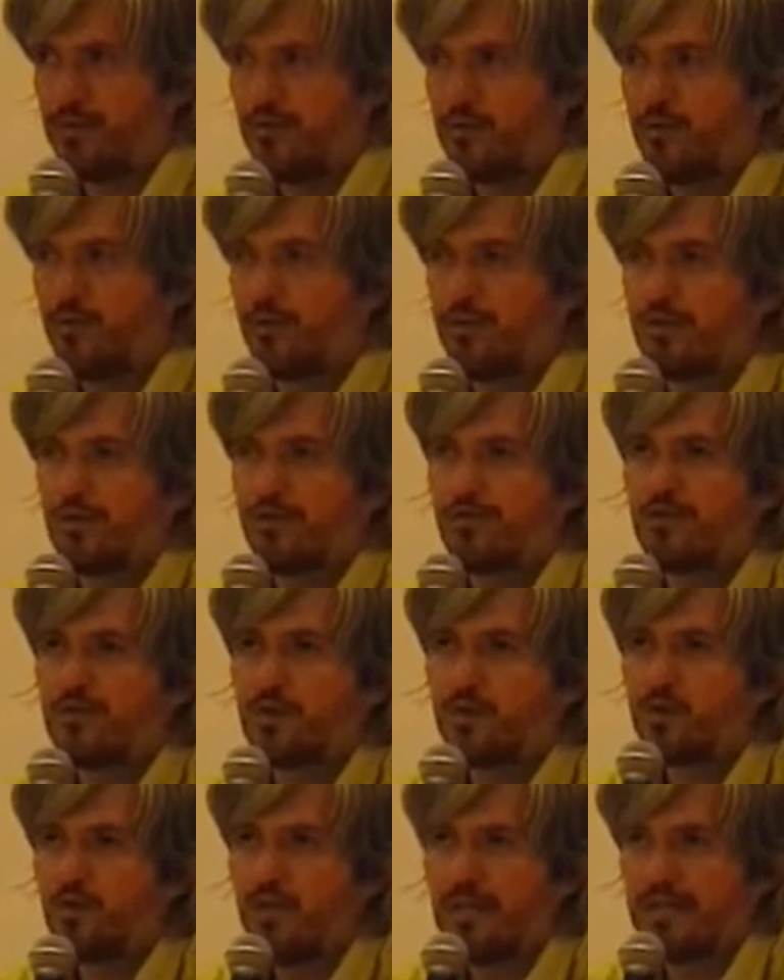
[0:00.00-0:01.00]
Court of
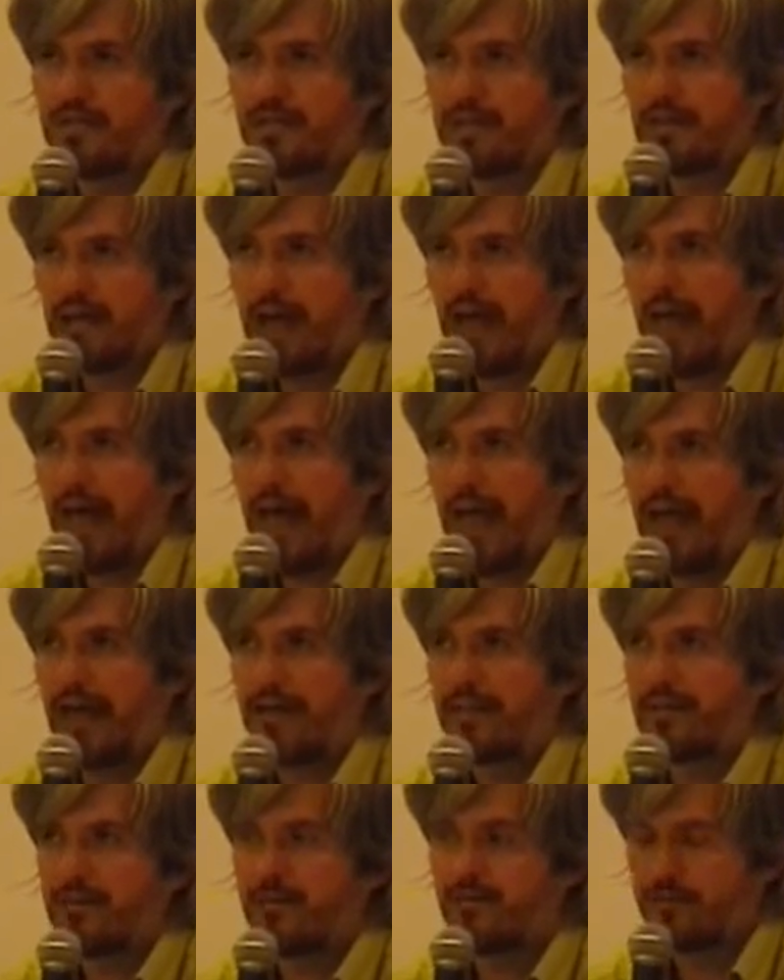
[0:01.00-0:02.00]
Sweden,
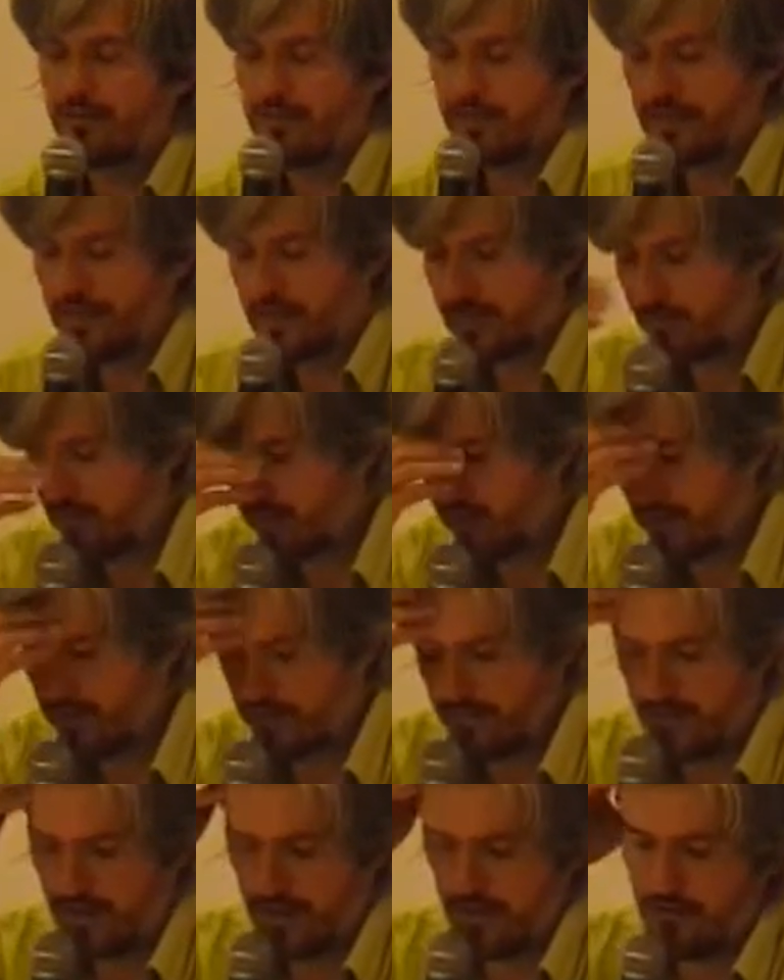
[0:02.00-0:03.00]
and the verdict
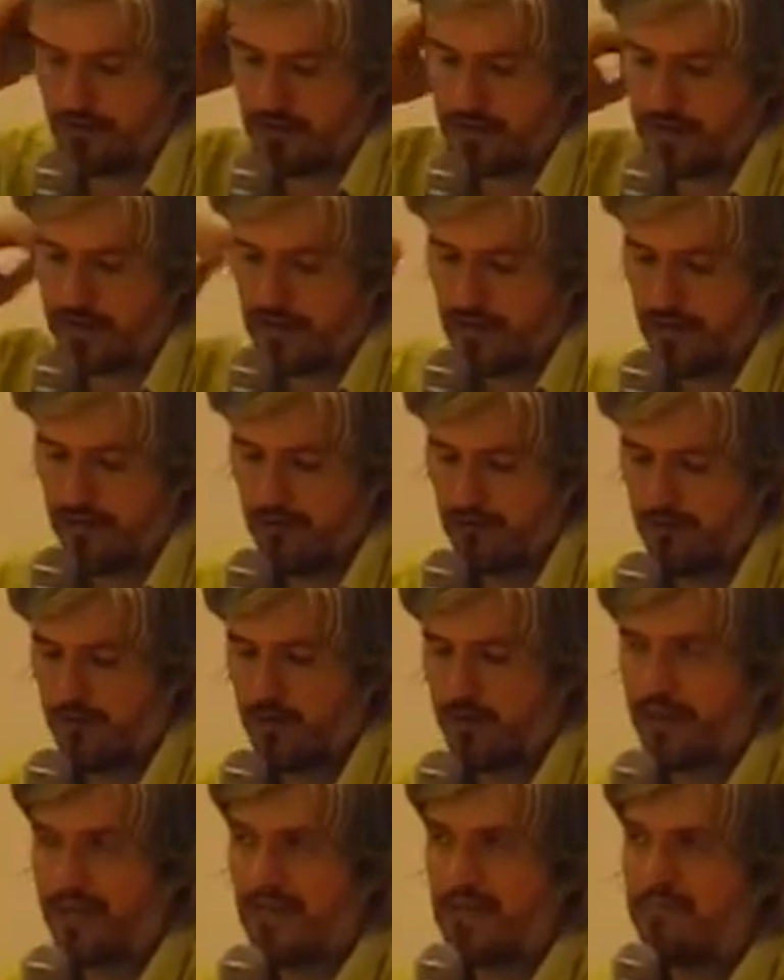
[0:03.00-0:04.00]
was given
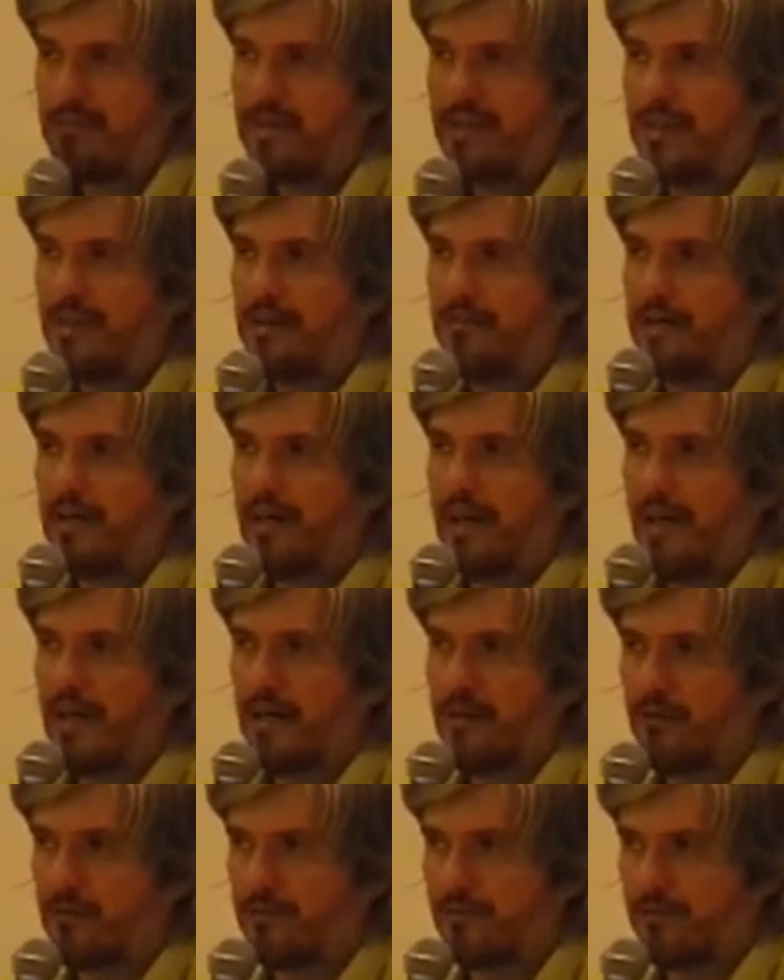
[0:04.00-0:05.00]
for keeping him
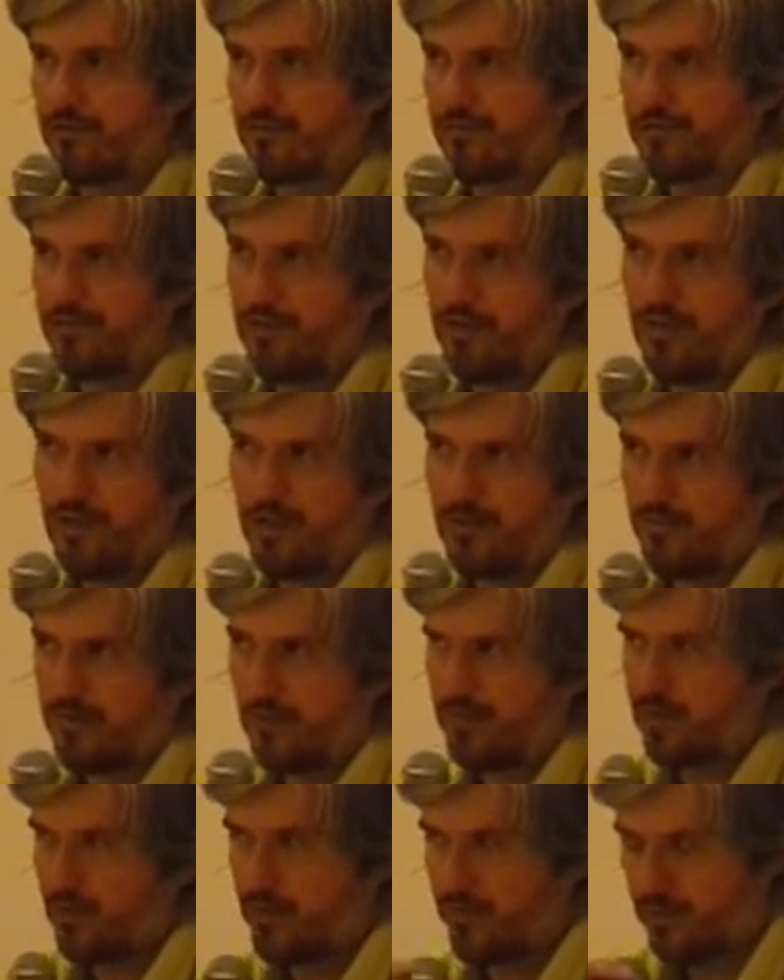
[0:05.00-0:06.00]
alive, not
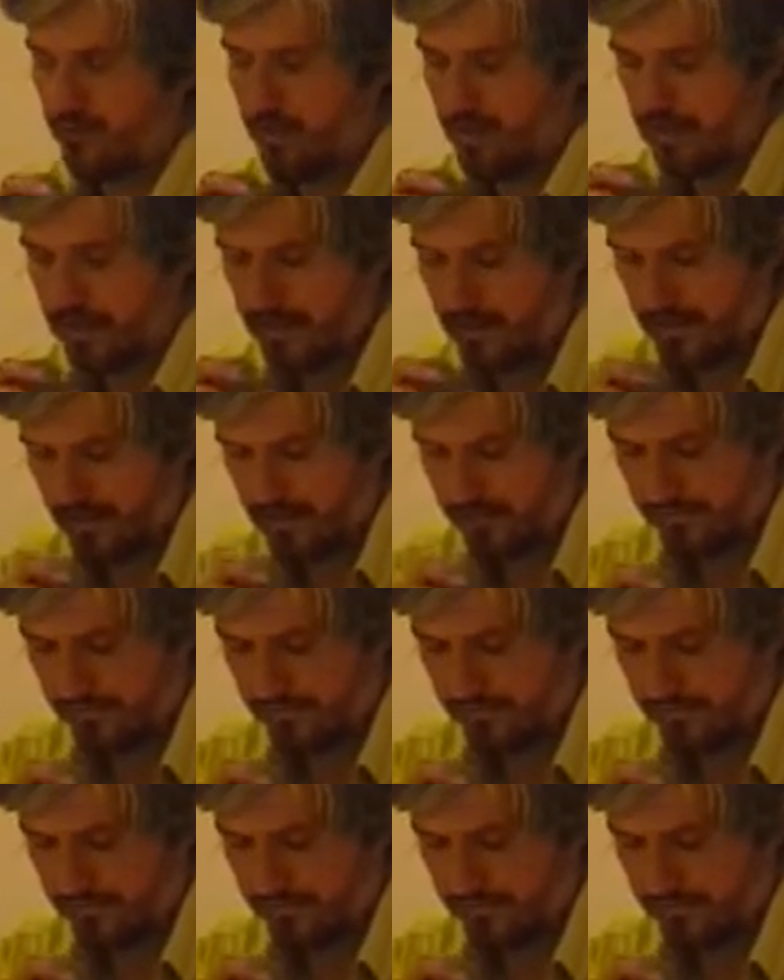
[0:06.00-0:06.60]
because of hiding.